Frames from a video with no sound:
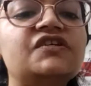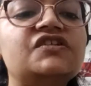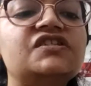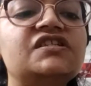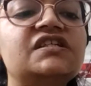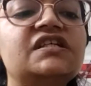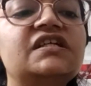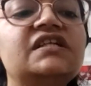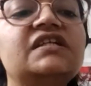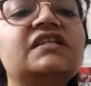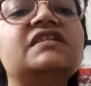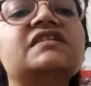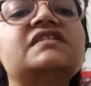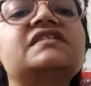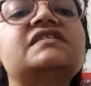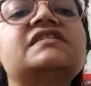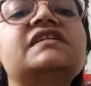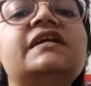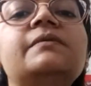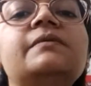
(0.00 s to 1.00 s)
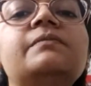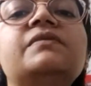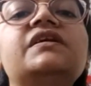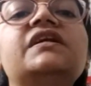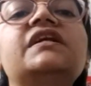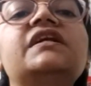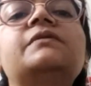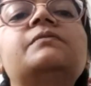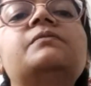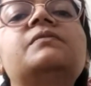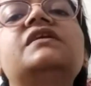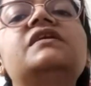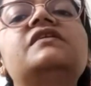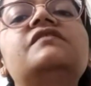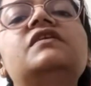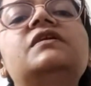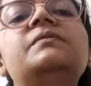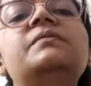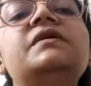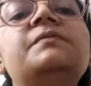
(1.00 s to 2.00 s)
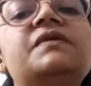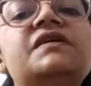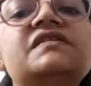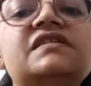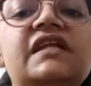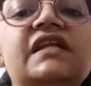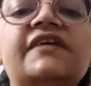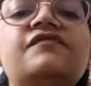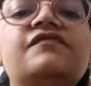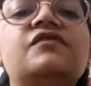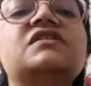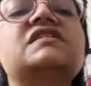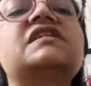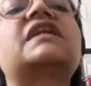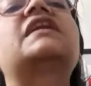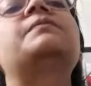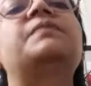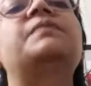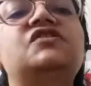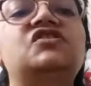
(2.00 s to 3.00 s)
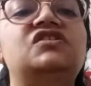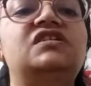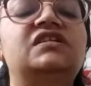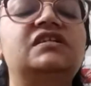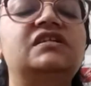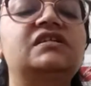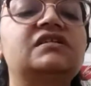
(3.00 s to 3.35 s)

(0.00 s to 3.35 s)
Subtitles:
the same treatment will be prescribed for the second patient.